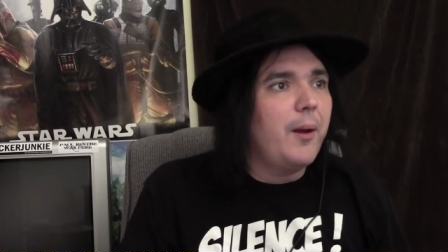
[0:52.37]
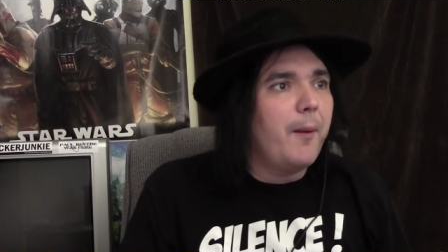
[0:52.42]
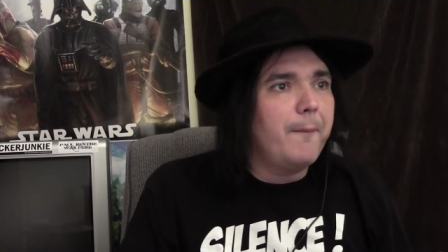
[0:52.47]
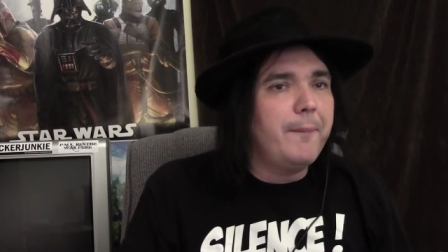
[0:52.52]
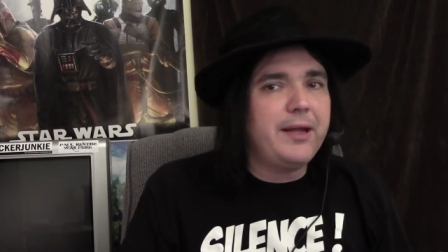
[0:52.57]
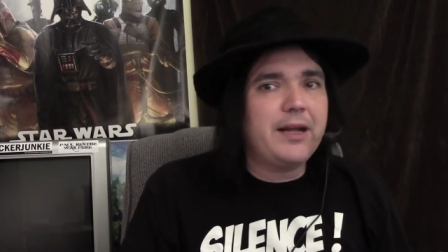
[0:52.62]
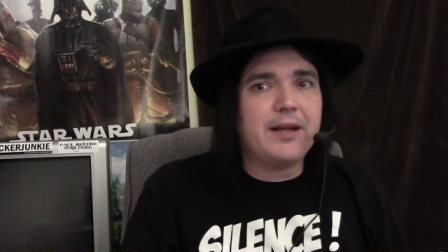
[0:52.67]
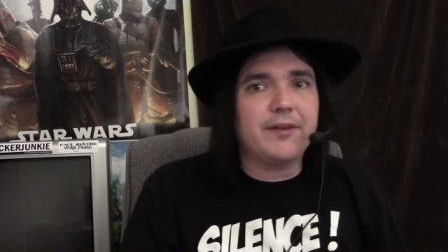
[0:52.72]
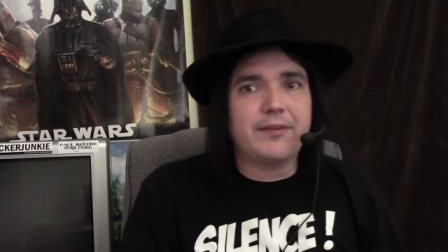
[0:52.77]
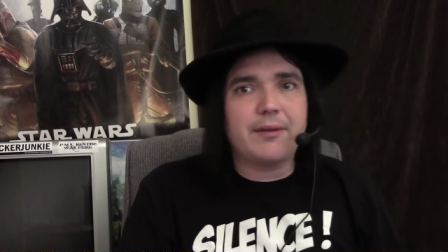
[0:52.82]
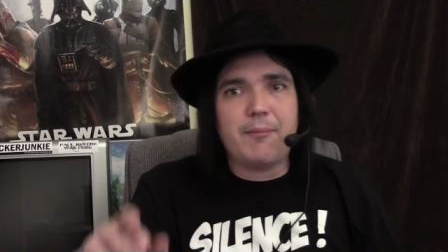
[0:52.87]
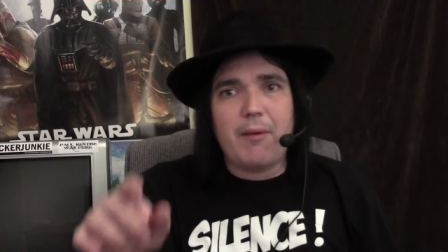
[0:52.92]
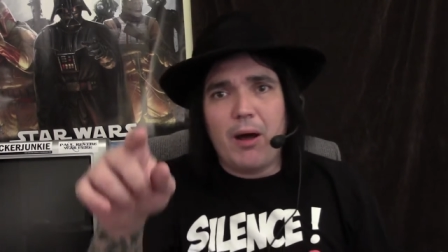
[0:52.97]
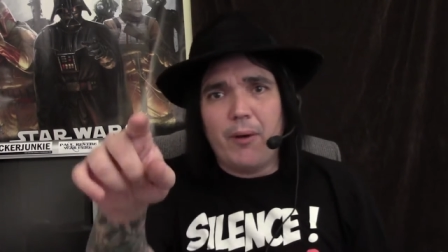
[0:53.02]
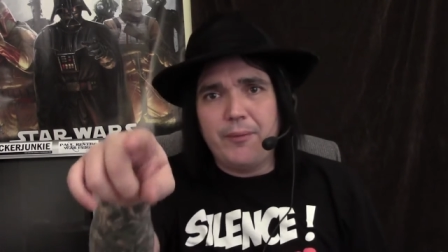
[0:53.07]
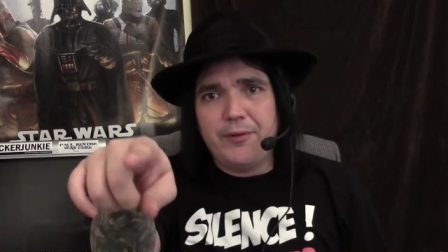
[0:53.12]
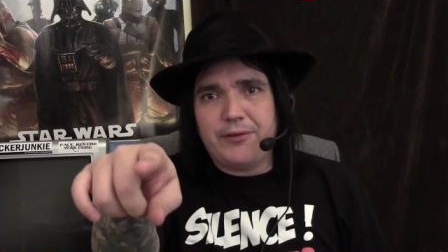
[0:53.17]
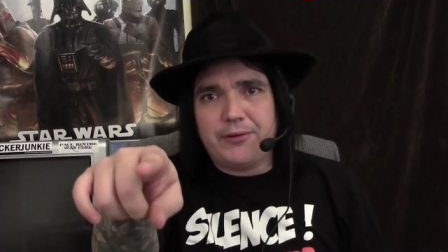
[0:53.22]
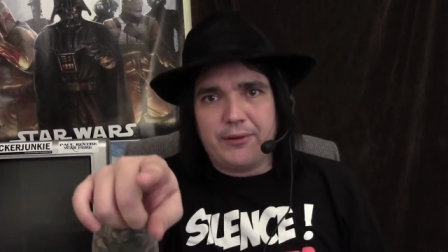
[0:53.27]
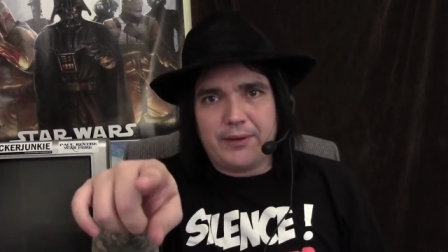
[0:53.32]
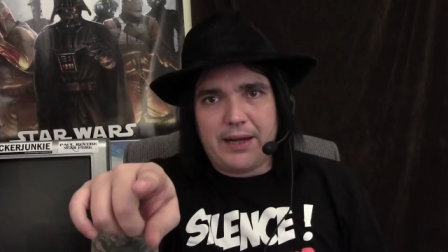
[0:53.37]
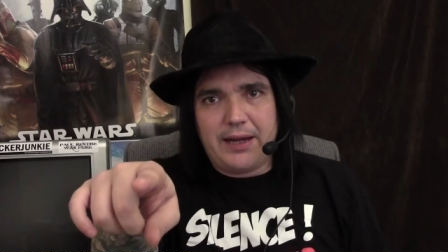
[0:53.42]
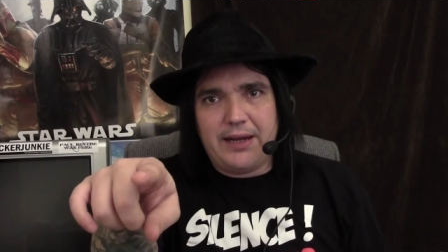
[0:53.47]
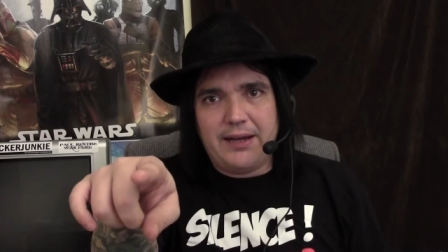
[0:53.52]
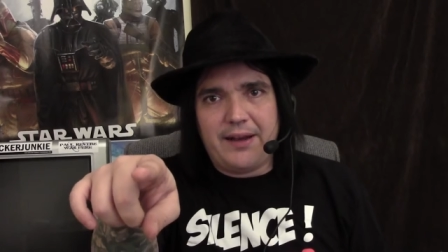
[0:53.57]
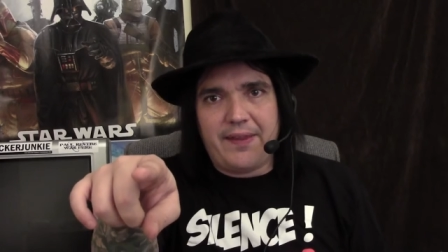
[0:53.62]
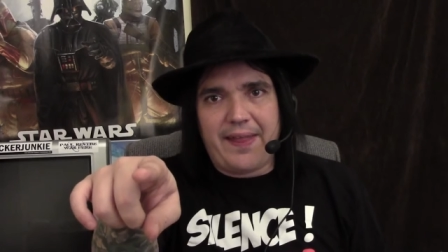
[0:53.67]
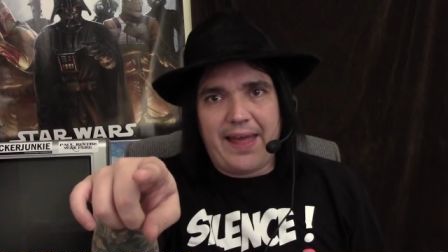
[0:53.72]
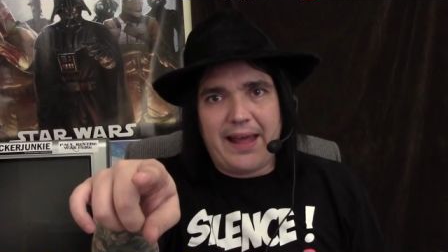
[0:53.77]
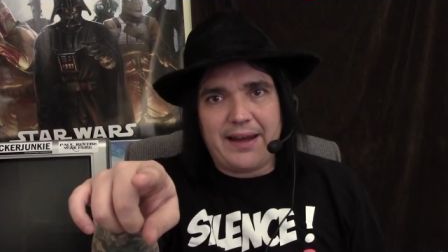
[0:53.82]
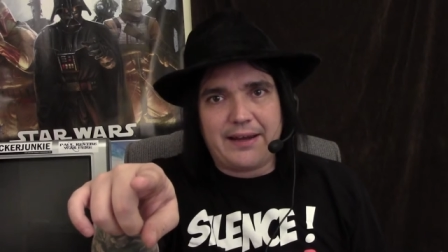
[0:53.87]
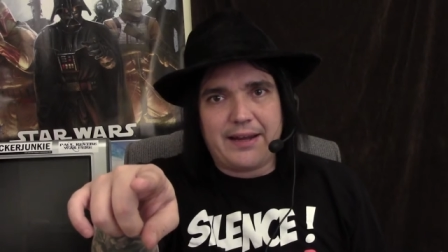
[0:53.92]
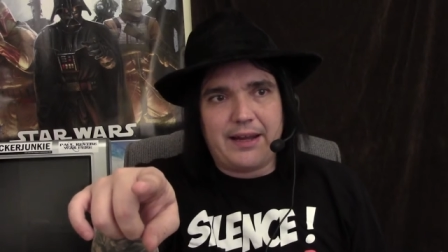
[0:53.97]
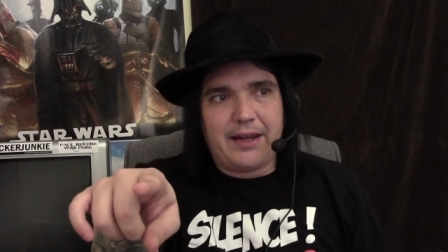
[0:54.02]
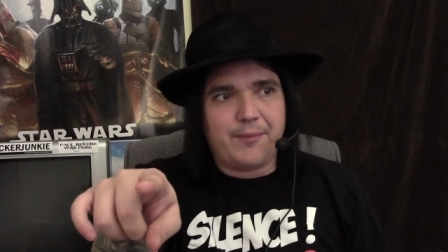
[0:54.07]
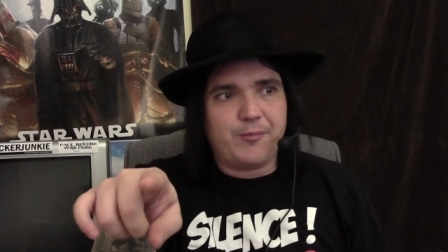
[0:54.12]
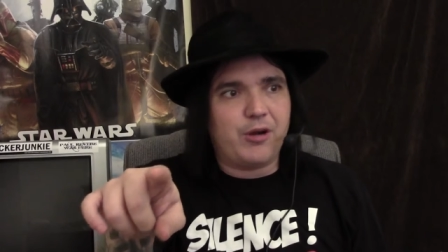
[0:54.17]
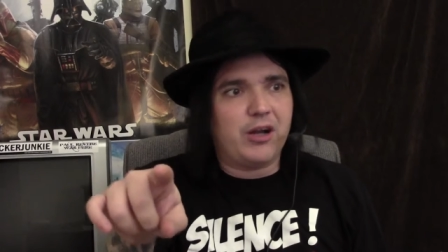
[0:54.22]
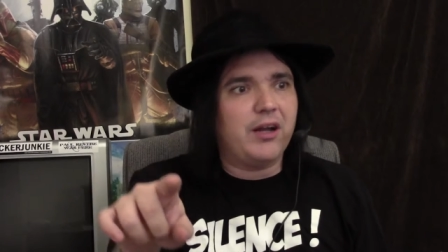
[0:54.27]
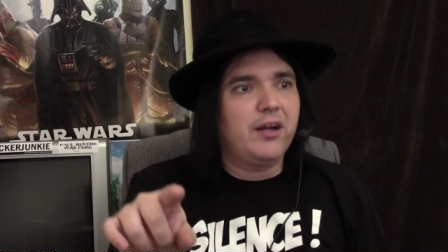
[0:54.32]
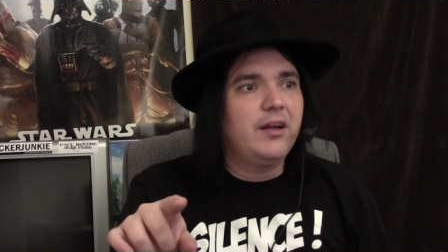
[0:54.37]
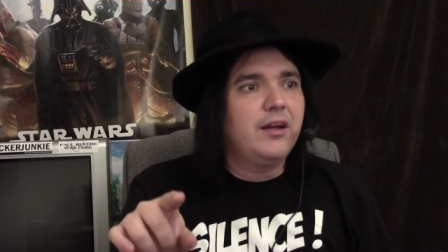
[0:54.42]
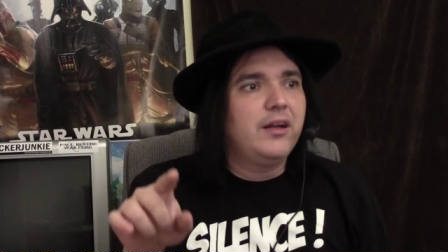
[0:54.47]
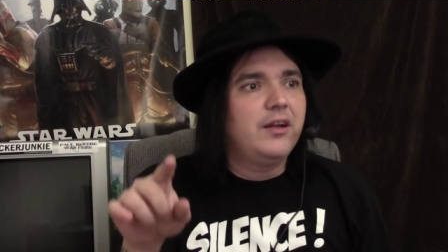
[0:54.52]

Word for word: because I'm always looking into that camera.